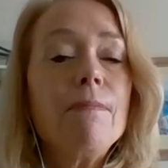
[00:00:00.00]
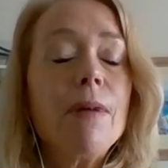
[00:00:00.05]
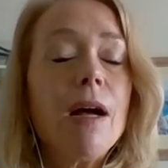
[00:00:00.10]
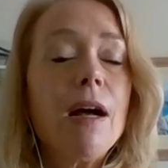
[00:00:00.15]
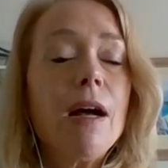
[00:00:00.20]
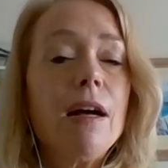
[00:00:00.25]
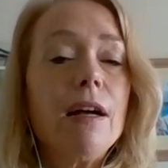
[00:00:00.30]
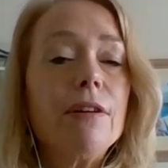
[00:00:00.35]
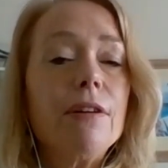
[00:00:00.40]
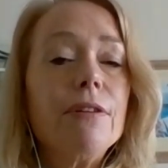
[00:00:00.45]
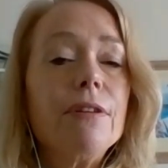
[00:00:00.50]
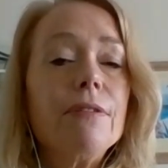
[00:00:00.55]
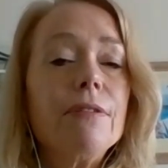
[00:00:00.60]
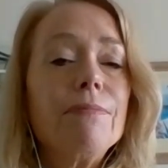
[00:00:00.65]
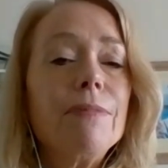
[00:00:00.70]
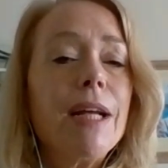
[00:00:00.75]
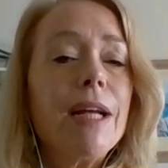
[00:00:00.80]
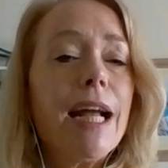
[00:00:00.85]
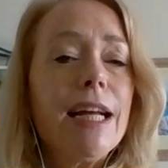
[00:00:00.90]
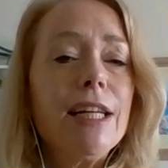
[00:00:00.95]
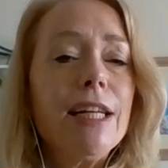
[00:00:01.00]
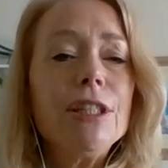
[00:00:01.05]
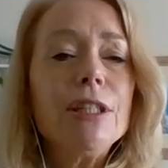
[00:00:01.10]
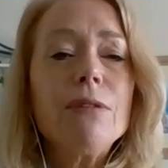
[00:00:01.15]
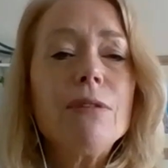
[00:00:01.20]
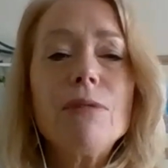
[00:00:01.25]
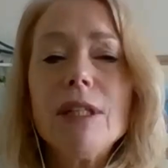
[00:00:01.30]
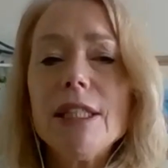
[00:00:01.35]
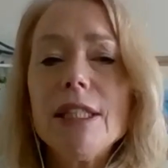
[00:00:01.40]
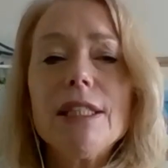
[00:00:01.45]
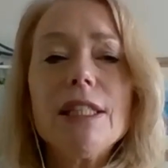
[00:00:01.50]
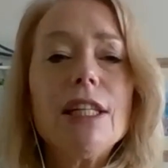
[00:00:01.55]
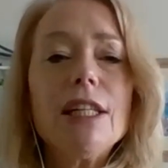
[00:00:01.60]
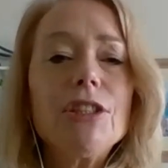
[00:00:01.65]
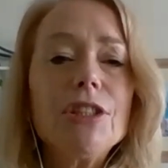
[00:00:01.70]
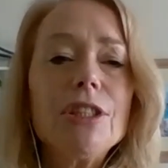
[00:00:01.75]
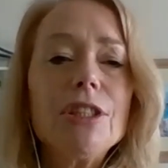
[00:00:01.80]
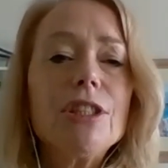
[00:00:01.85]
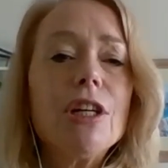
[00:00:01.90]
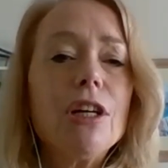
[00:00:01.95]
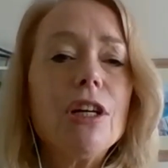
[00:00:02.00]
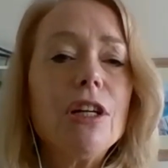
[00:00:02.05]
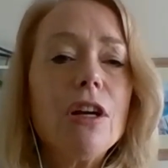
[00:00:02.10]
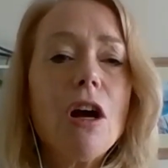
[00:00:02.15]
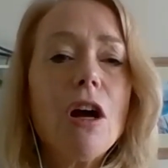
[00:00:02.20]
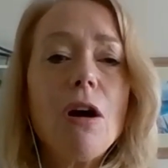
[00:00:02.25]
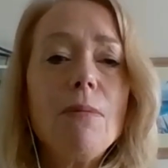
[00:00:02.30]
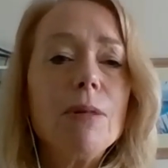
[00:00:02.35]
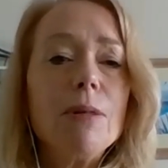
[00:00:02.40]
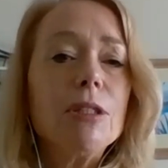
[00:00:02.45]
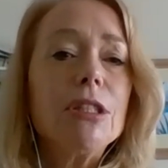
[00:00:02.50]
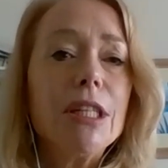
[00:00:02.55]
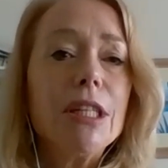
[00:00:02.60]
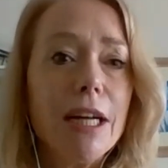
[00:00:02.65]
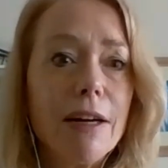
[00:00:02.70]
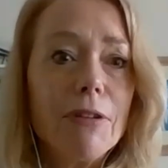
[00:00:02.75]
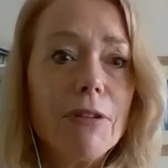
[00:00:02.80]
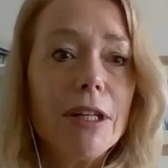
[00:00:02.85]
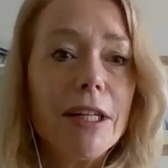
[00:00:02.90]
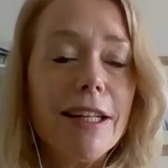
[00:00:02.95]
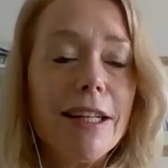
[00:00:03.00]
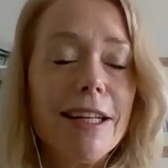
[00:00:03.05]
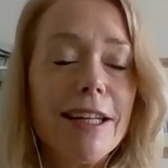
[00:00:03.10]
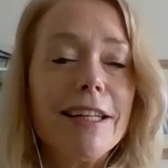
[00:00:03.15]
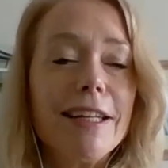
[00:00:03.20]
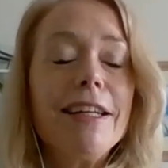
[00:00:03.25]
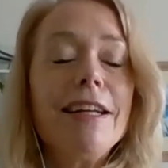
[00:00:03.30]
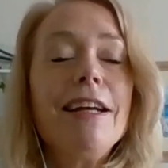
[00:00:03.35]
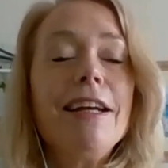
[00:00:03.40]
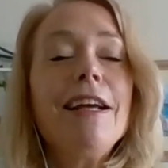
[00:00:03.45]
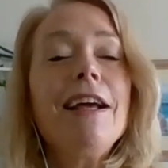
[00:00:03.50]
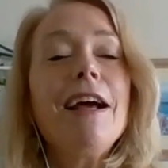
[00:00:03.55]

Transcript: Uh, aging really touches on almost everything.